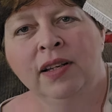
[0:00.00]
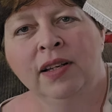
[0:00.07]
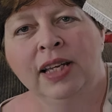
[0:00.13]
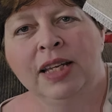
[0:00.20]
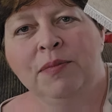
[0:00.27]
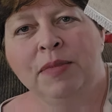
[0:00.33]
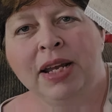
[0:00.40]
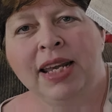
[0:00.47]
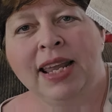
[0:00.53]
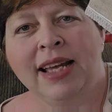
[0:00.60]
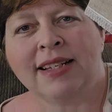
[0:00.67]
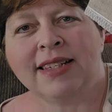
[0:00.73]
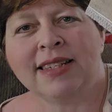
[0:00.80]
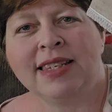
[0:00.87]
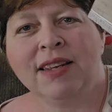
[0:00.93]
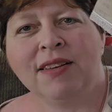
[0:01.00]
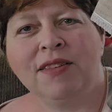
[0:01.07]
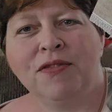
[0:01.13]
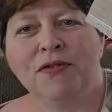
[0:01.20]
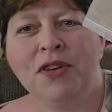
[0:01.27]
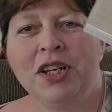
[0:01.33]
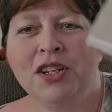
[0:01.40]
in my next
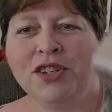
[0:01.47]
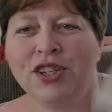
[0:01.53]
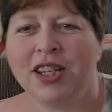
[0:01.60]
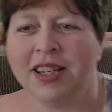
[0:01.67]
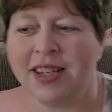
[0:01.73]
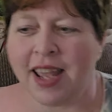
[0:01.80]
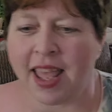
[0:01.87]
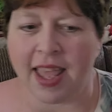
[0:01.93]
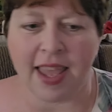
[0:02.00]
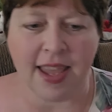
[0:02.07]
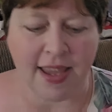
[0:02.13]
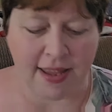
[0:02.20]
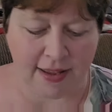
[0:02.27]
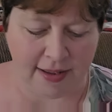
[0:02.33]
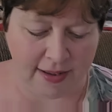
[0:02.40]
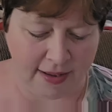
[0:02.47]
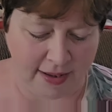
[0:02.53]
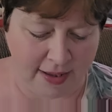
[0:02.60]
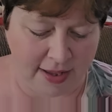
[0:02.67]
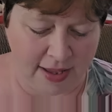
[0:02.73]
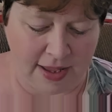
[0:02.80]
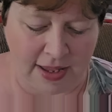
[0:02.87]
finishing day
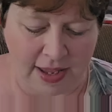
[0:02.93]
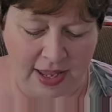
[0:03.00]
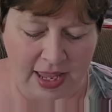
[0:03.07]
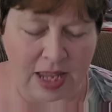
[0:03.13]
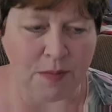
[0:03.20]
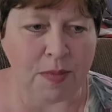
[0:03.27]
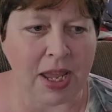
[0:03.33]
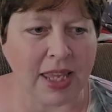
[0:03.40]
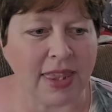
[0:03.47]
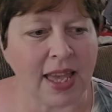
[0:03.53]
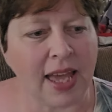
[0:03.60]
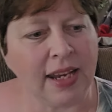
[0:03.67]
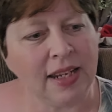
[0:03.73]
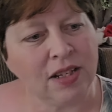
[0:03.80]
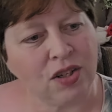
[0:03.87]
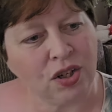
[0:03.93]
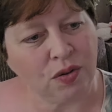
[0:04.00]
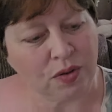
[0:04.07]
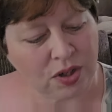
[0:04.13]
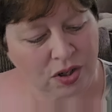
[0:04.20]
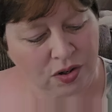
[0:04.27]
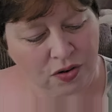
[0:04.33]
and make that into
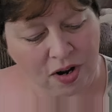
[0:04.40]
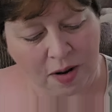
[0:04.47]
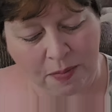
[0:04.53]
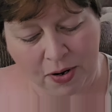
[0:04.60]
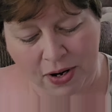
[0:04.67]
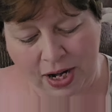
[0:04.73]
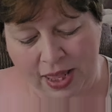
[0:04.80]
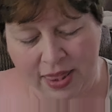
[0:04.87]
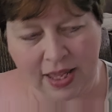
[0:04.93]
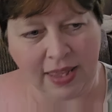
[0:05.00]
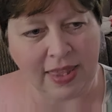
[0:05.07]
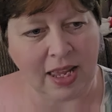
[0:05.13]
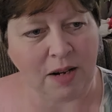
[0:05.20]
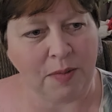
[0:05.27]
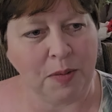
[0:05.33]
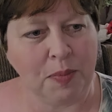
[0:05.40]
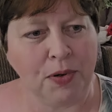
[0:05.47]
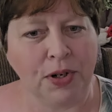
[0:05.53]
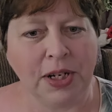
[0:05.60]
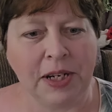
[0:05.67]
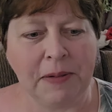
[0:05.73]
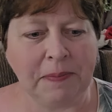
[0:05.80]
a strawberry. I think that'll be
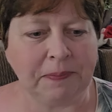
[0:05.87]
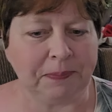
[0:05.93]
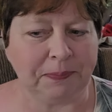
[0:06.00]
pretty.